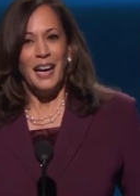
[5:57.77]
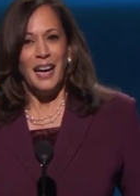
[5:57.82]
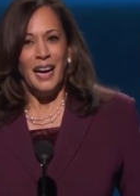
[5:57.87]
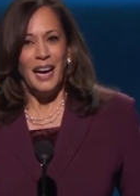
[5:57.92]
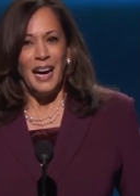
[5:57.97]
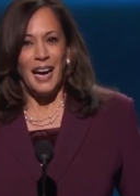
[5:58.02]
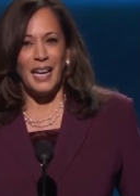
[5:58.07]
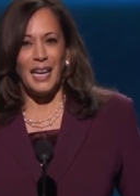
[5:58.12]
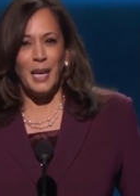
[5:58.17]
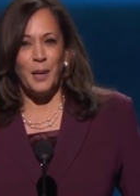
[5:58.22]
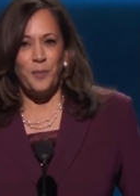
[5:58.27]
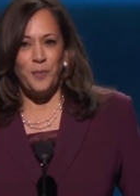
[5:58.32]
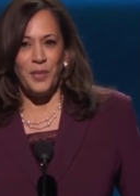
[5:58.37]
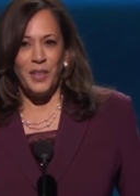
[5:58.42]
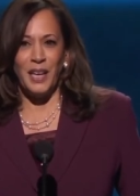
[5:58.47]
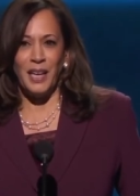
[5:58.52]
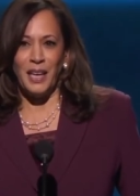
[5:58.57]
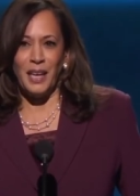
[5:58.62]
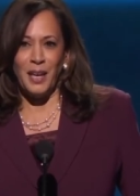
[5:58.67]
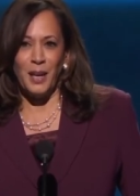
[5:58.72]
I keep
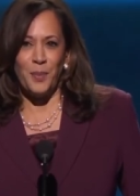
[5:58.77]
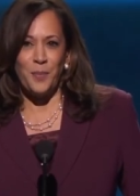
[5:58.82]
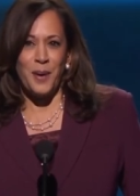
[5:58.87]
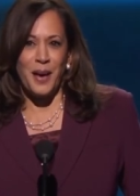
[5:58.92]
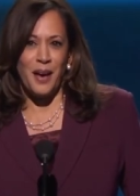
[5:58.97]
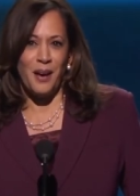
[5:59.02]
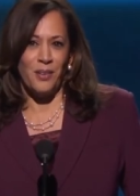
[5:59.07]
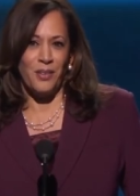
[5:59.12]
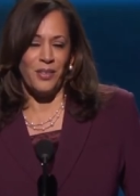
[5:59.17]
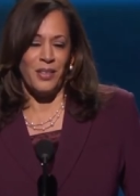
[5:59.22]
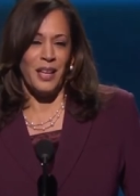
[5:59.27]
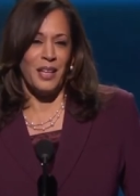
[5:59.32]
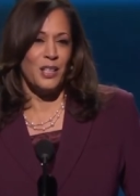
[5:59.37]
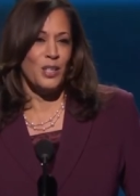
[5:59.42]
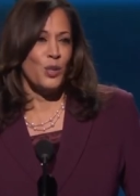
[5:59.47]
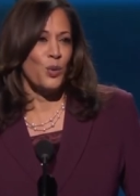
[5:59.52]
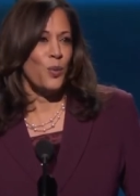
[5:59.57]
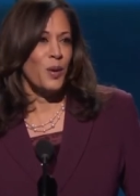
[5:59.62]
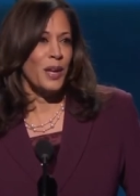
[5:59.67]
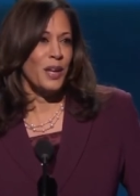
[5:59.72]
thinking about that
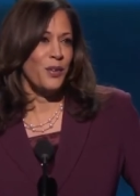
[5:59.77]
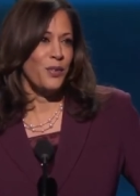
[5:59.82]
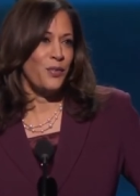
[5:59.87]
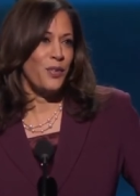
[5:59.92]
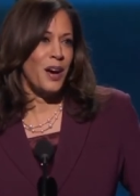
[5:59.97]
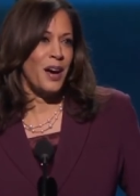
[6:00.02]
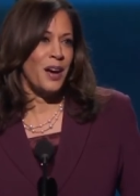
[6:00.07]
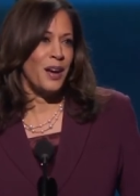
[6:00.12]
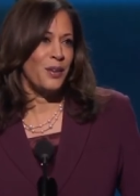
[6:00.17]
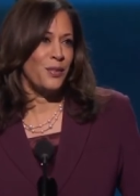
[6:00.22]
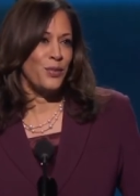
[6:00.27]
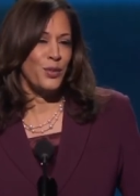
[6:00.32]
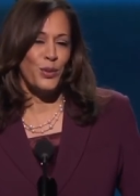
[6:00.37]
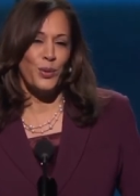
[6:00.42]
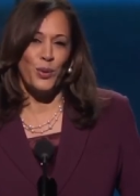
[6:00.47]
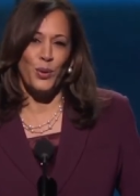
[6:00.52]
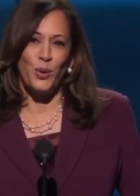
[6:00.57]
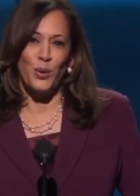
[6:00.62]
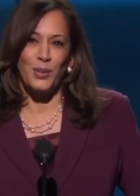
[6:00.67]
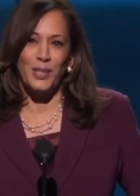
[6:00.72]
25 year
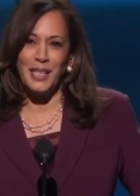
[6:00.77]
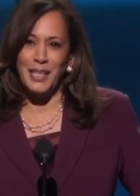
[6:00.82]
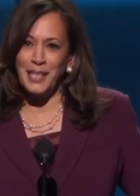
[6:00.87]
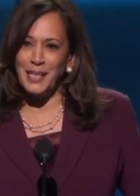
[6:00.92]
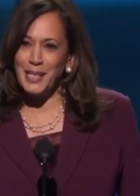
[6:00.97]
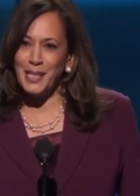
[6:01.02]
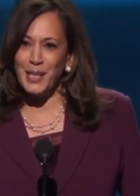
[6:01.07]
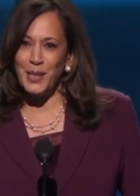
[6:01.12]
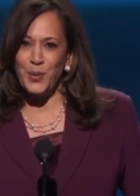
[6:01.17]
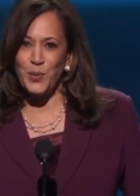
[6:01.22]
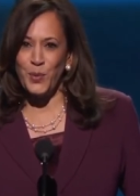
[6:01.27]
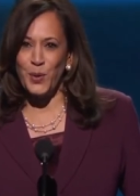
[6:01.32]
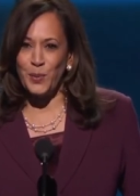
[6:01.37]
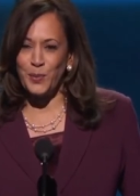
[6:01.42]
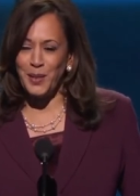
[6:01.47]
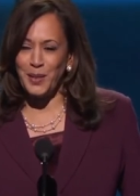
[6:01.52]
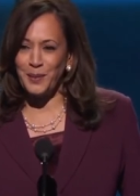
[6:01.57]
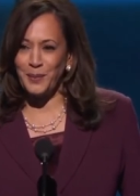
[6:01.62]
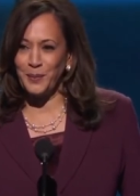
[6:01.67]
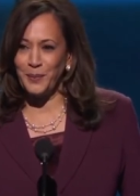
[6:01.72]
old Indian
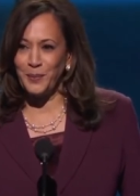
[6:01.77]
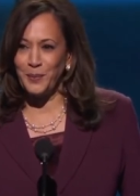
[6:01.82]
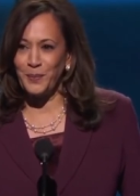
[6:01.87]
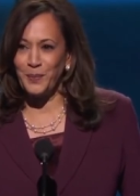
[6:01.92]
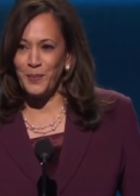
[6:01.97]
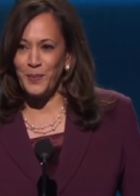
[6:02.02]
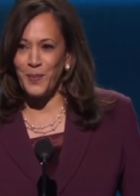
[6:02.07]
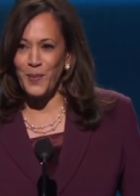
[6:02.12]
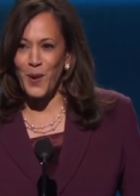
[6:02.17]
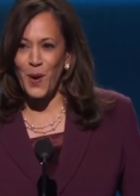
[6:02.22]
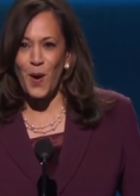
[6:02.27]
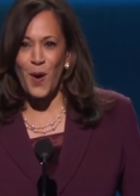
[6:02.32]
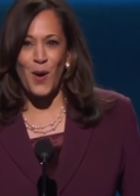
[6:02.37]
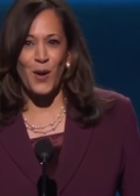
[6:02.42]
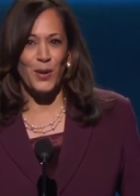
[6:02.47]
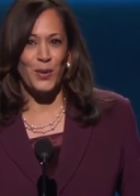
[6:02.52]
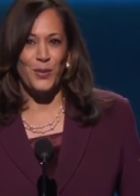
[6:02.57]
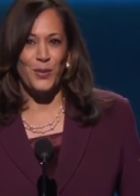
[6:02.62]
woman, all of